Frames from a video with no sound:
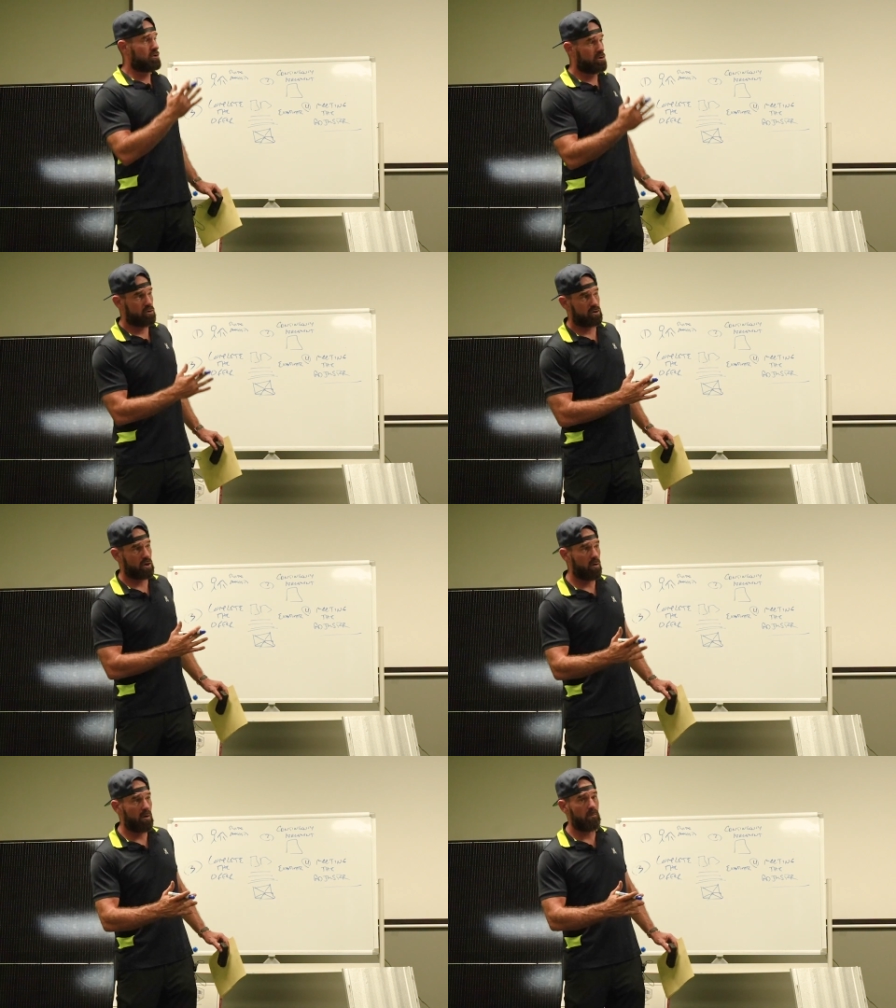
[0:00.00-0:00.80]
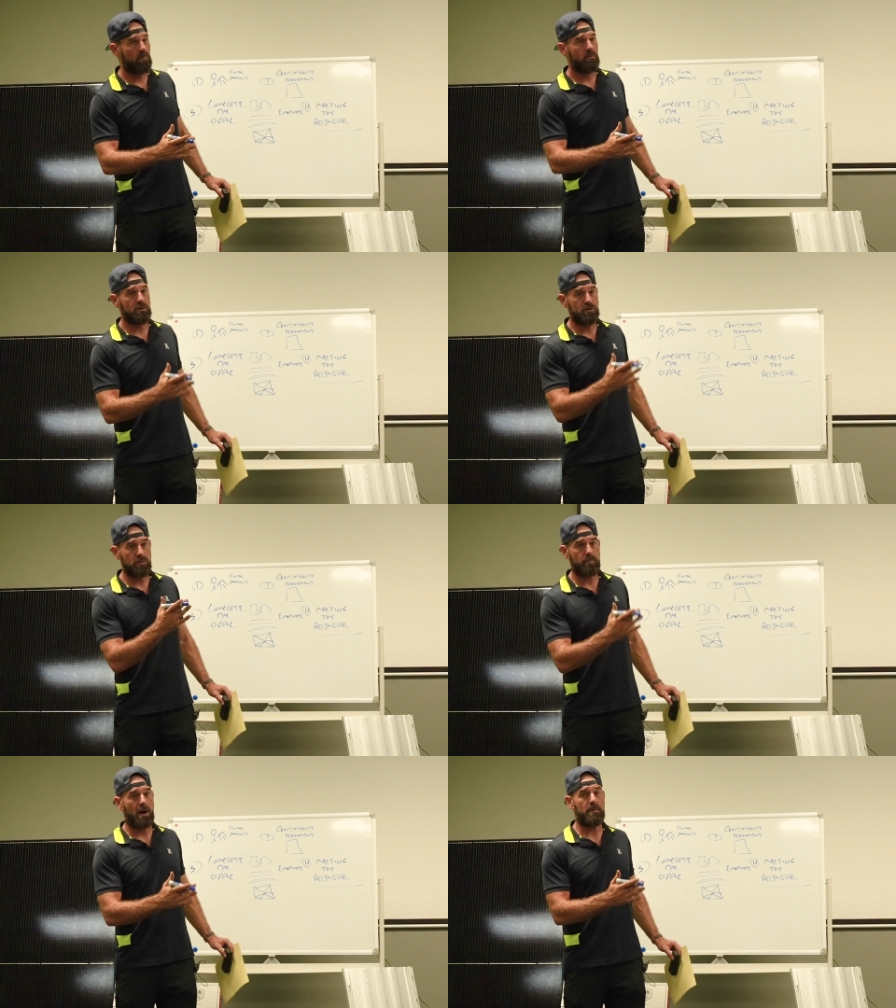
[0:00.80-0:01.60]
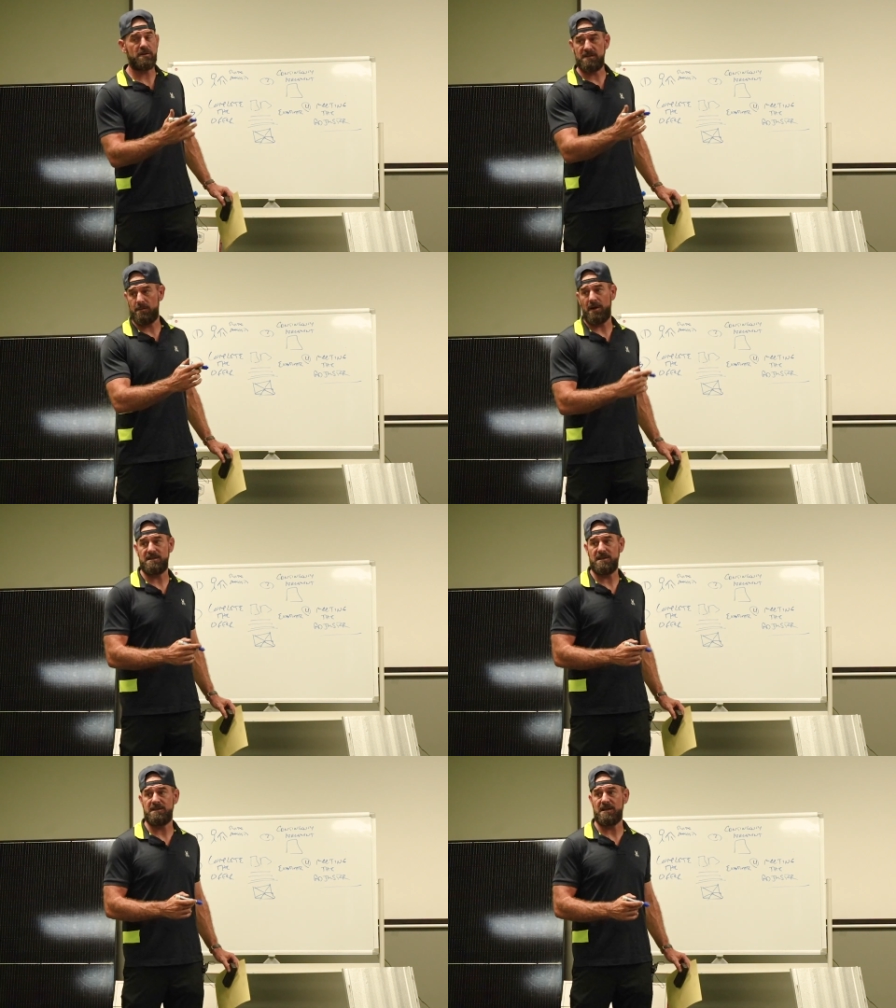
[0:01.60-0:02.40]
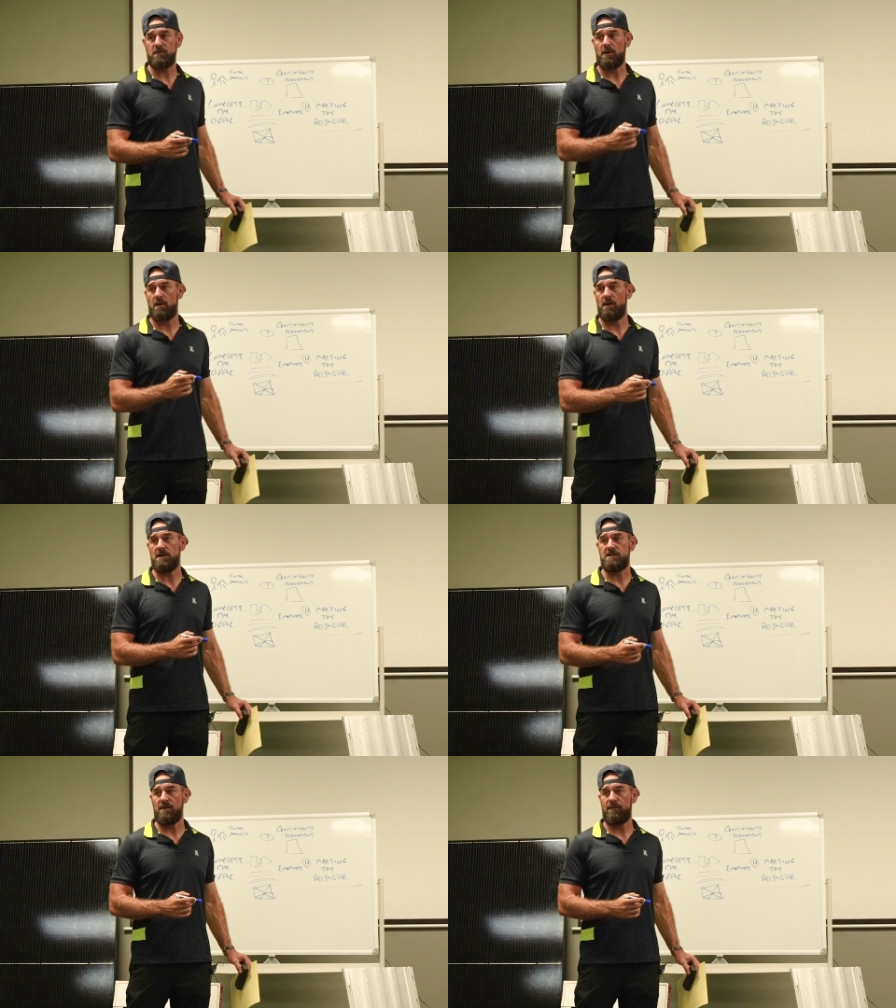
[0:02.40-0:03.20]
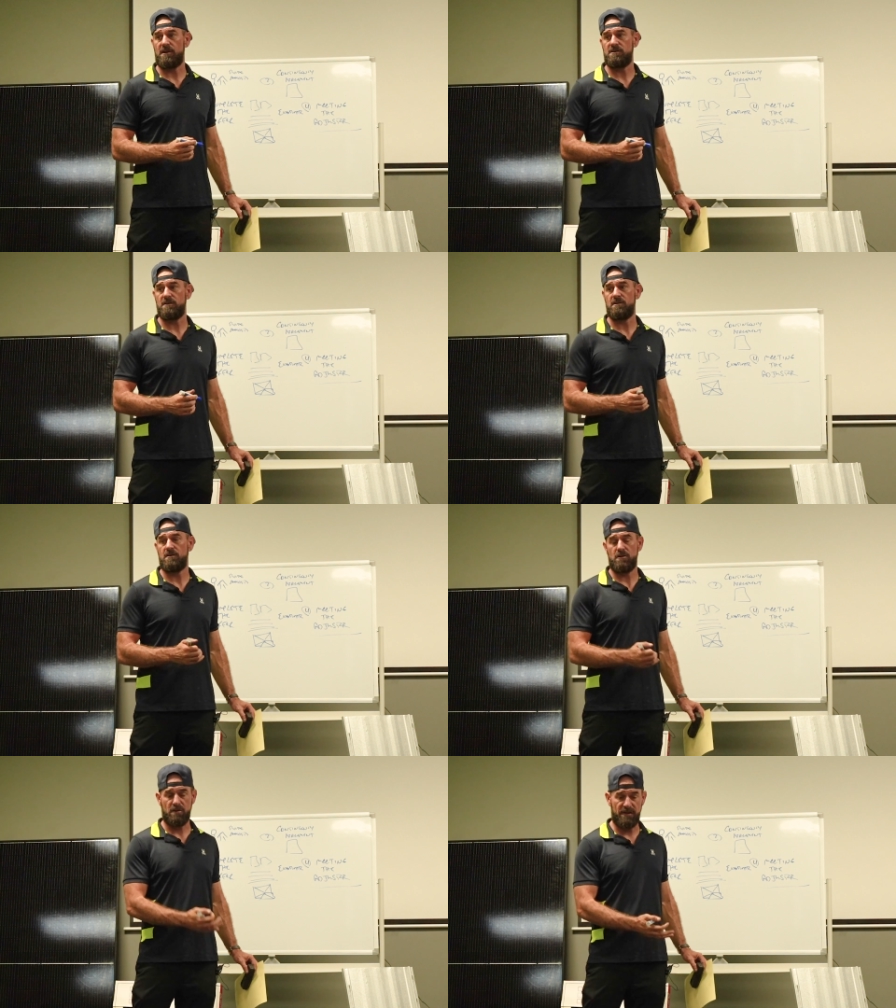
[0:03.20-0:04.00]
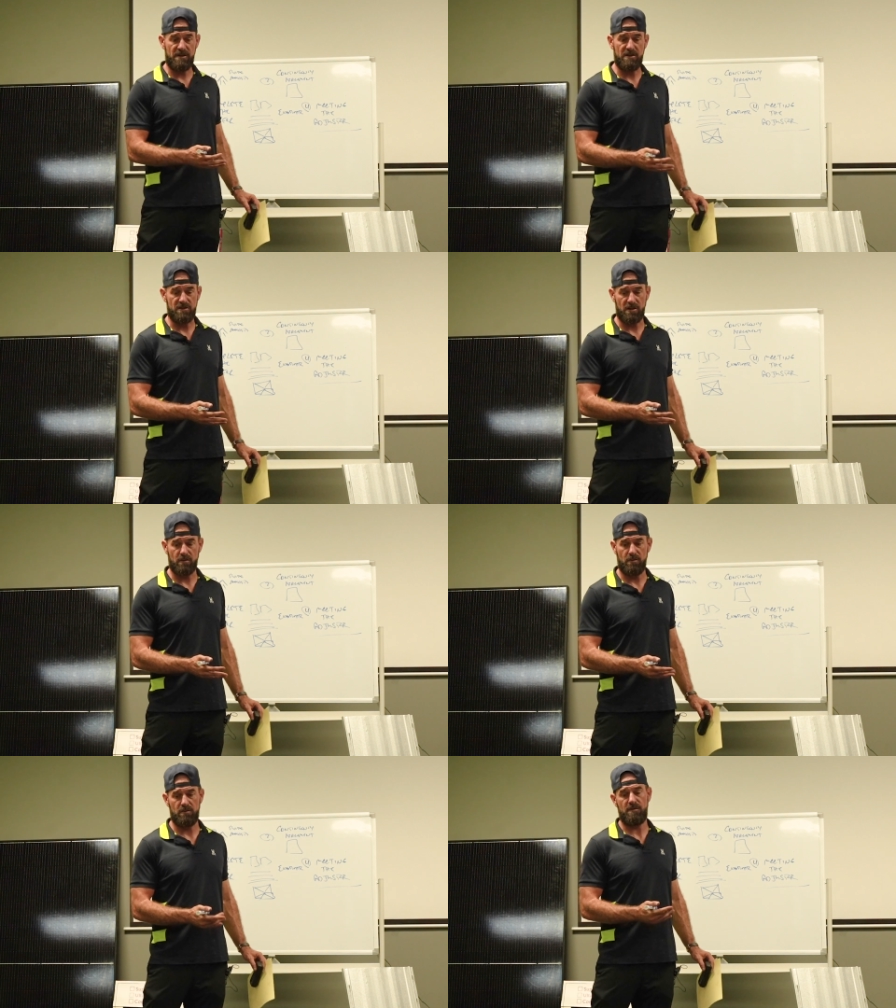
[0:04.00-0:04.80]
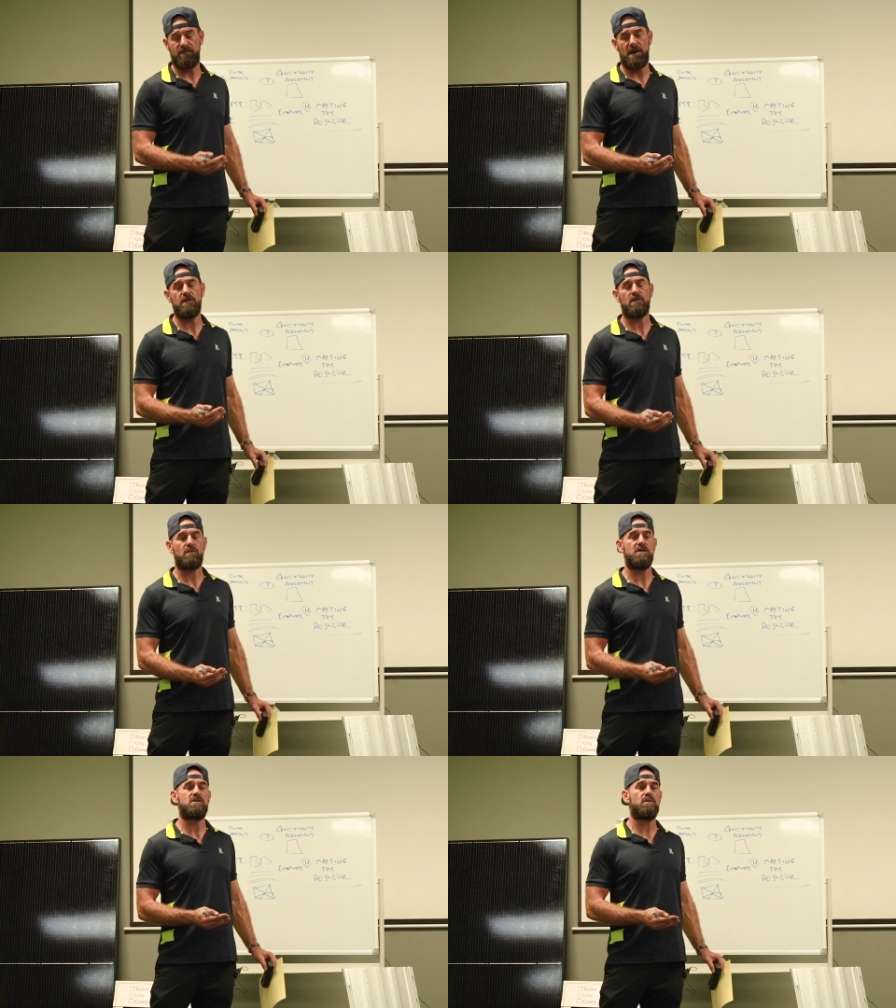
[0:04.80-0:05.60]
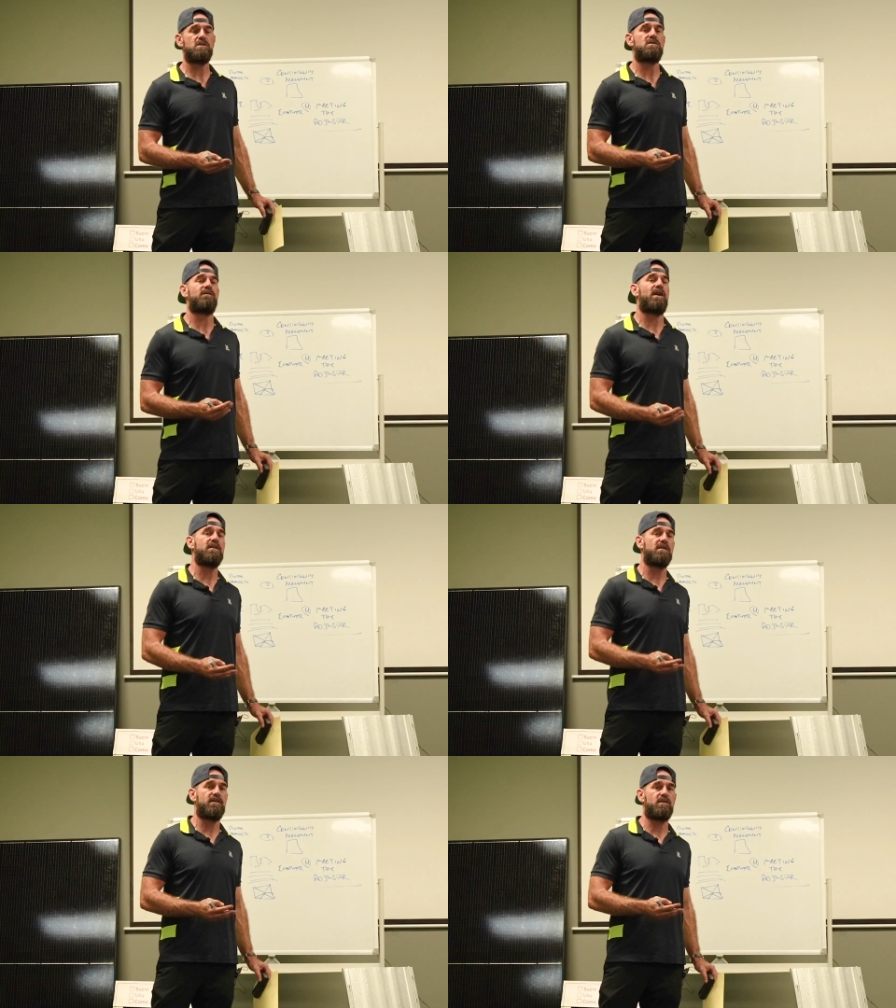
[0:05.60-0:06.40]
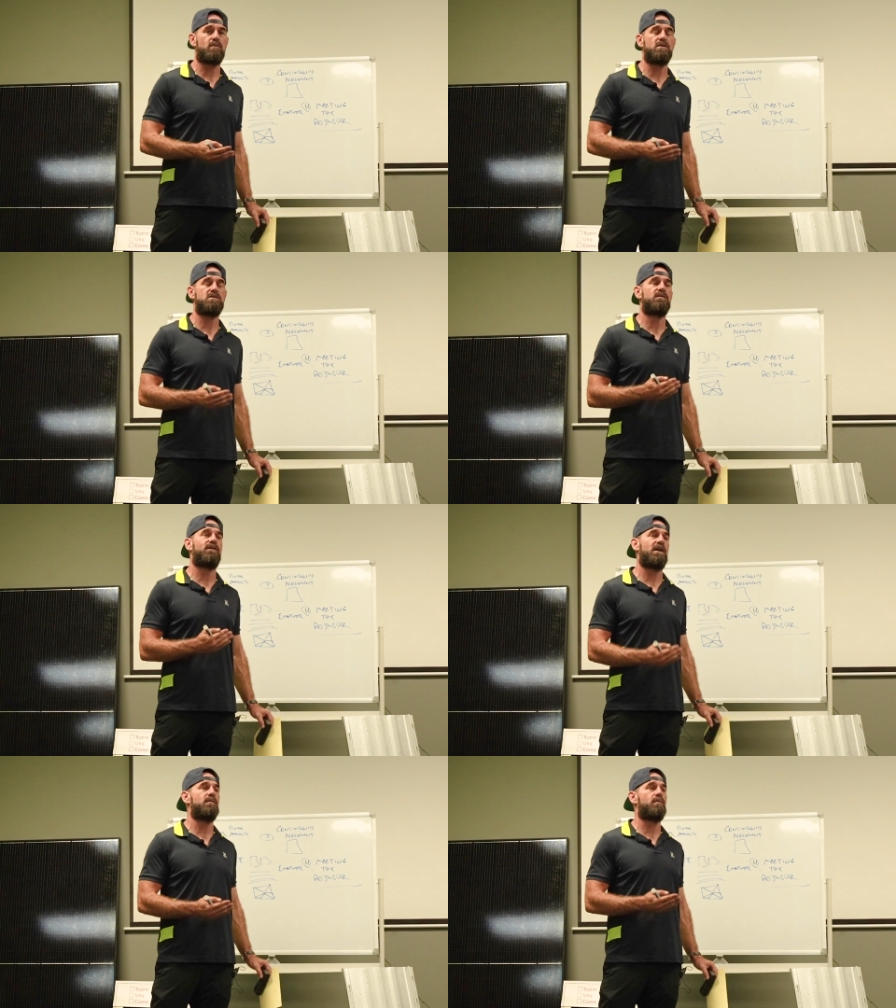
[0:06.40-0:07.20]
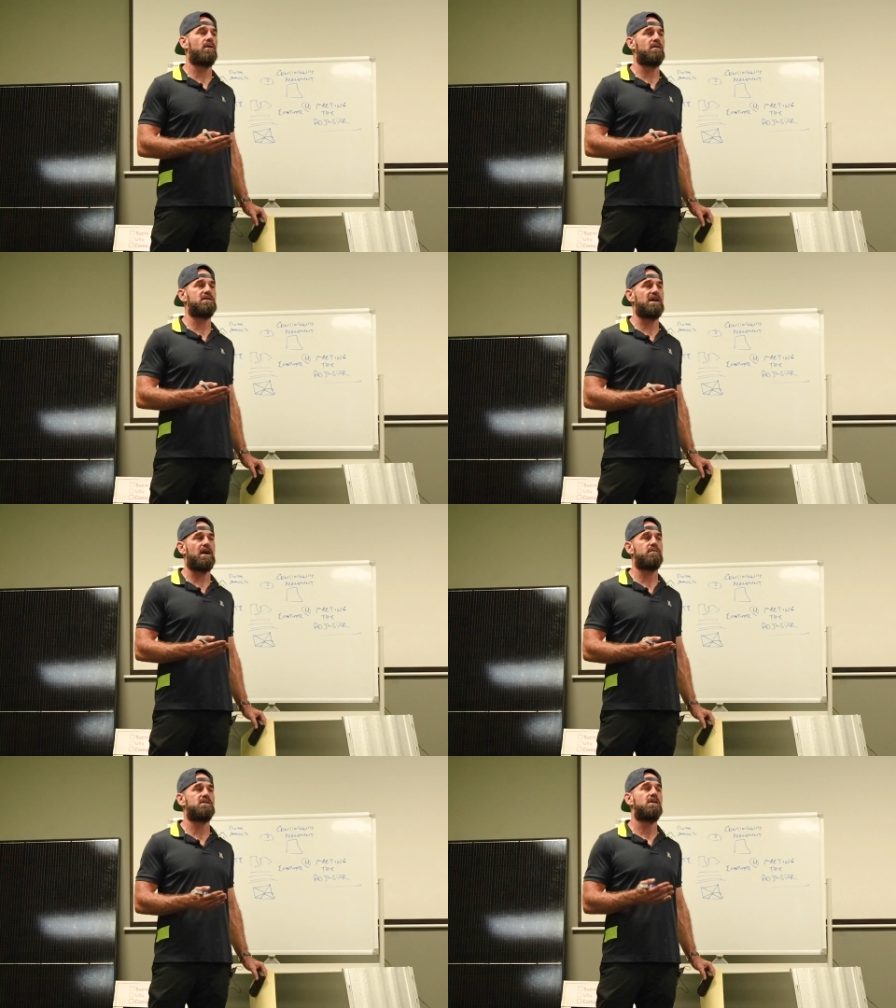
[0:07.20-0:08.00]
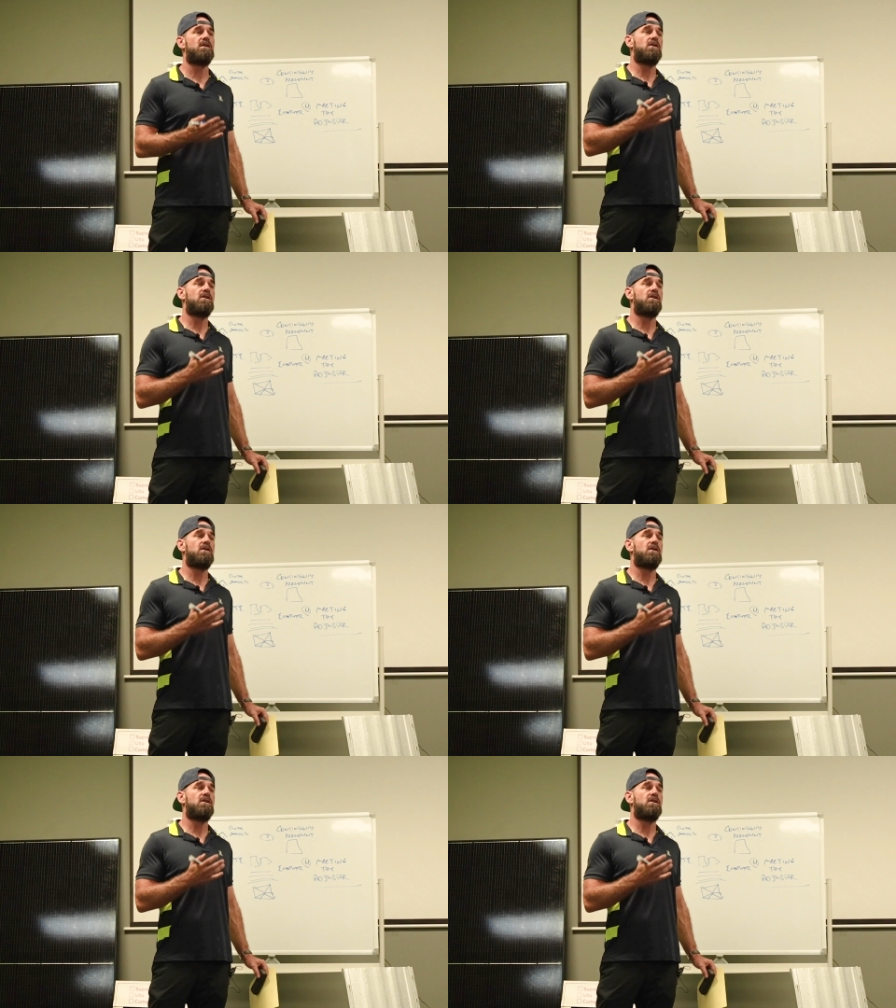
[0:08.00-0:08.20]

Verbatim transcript: you show them, you do a proper 10 by 10 test square on each elevation, you lift each shingle, you find the creased ones, you find the lifted ones, you find the broken tabs,